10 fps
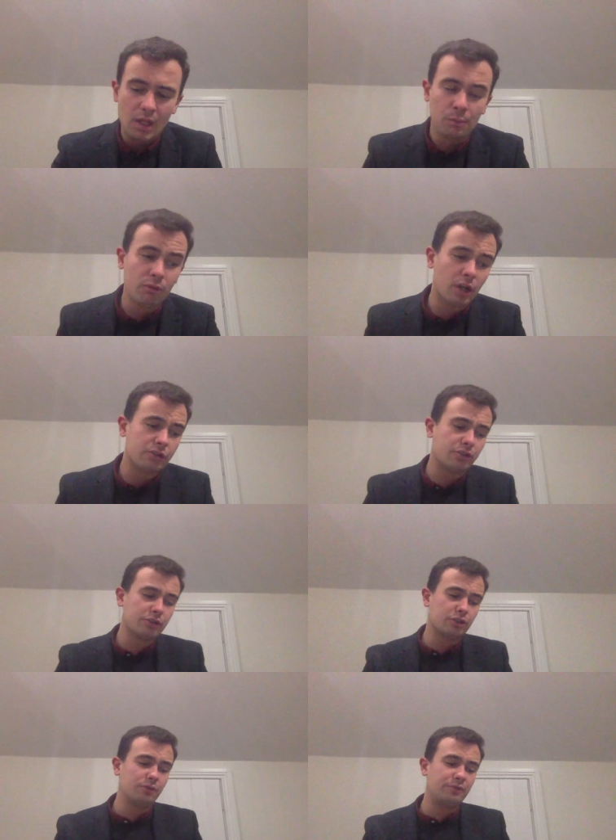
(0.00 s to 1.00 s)
Moving on to the
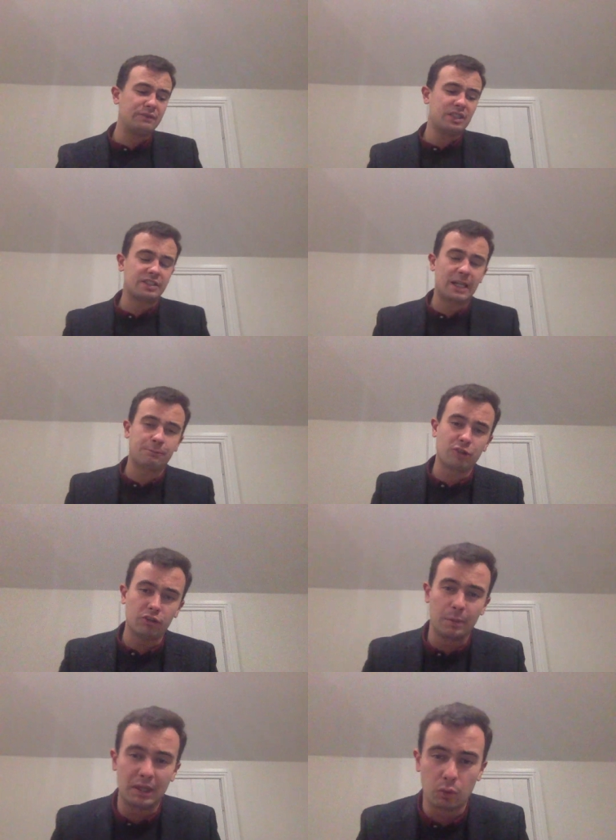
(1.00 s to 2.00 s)
250 at Chepstow,
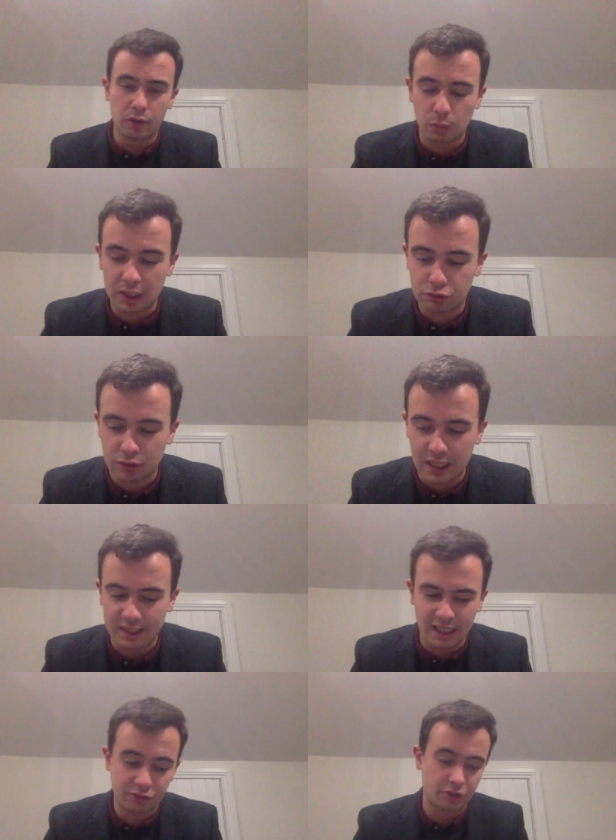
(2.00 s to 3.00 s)
the big one, the Welsh Grand
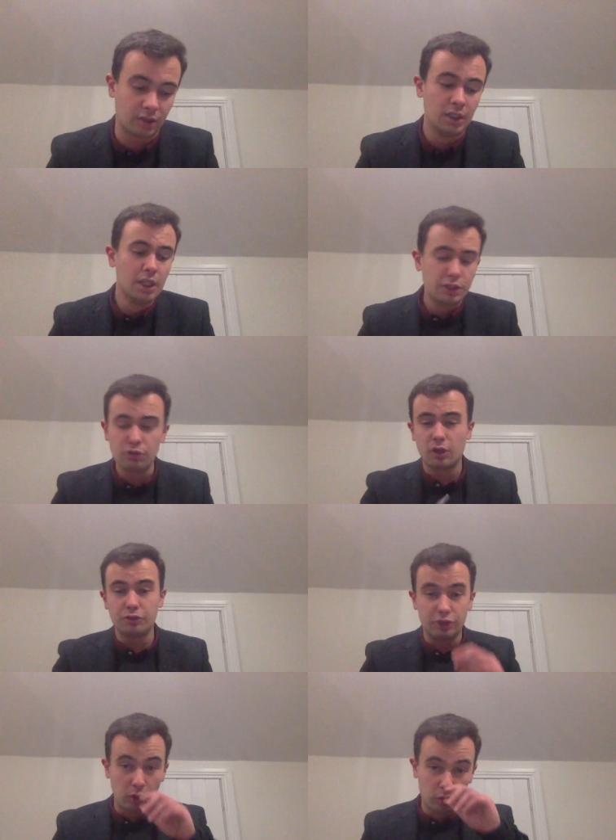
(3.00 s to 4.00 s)
National. You
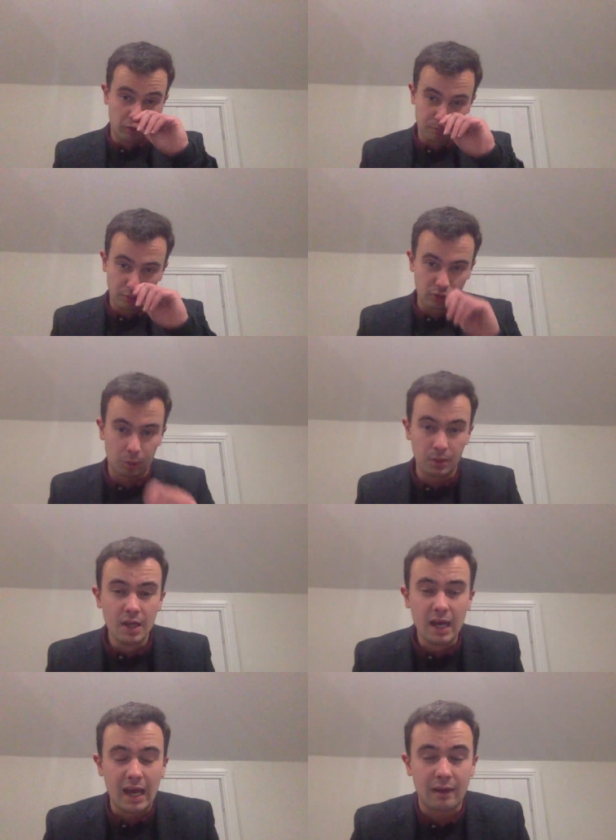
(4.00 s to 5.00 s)
guys know who I've put up
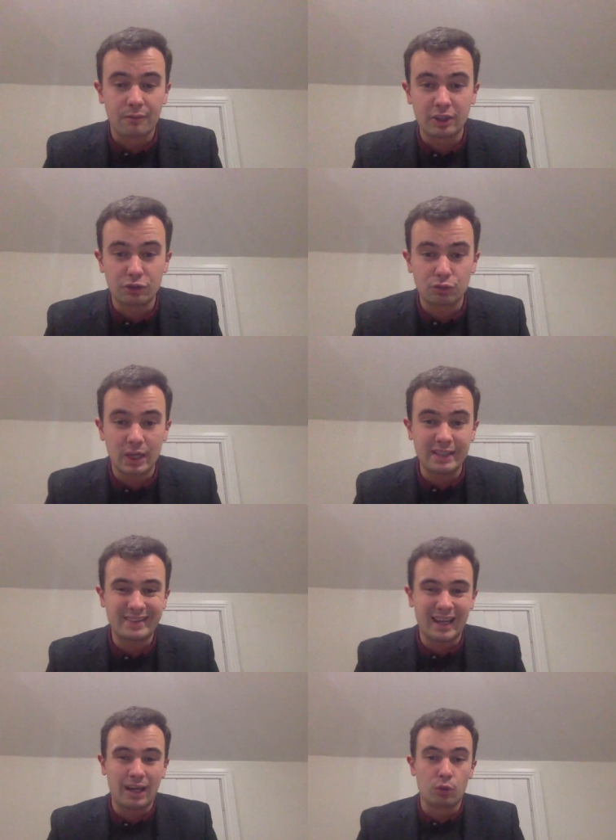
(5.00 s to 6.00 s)
uh, for this
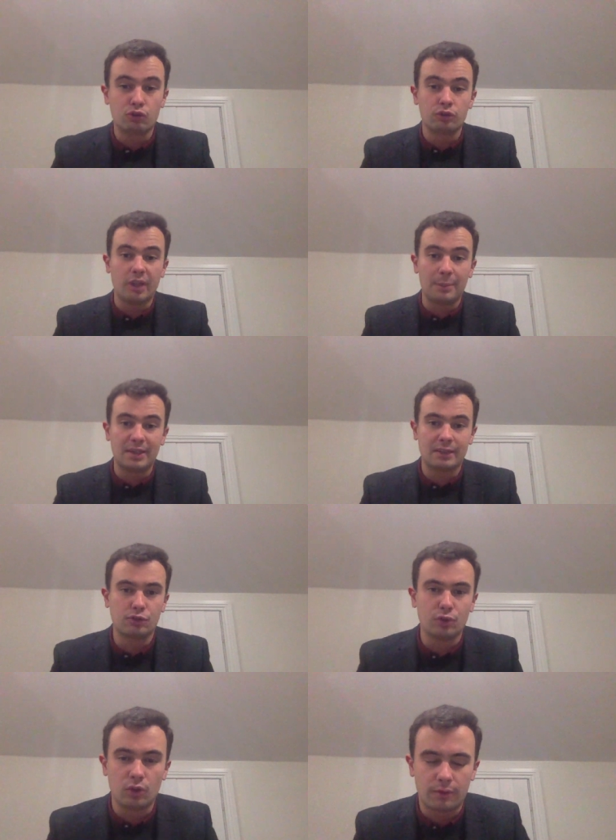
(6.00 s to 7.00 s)
race. A horse called
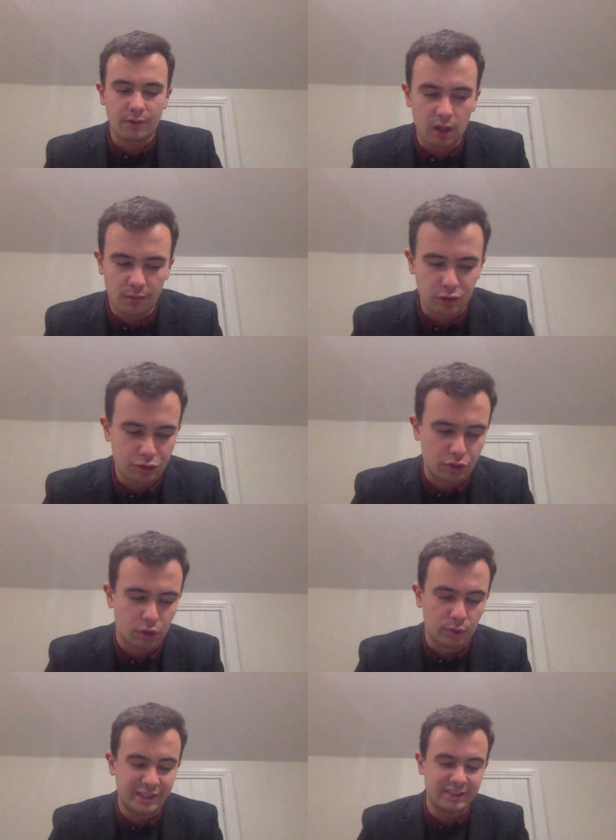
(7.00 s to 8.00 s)
Dominateur for Oliver
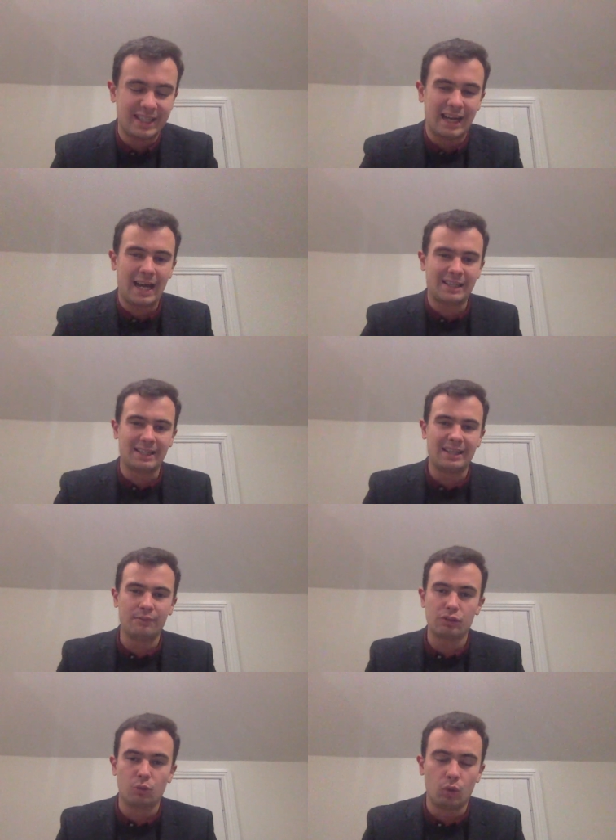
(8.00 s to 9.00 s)
Sherwood. He's in at
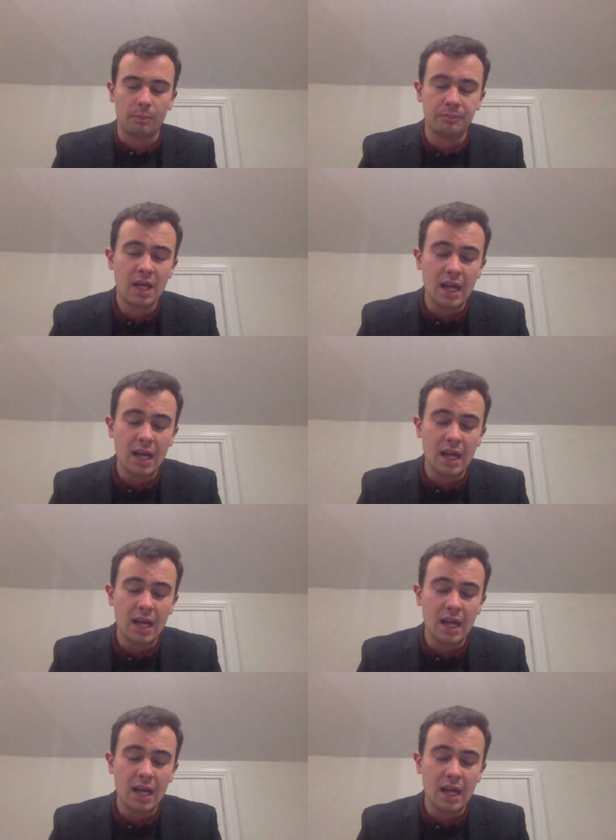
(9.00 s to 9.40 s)
11 to 1.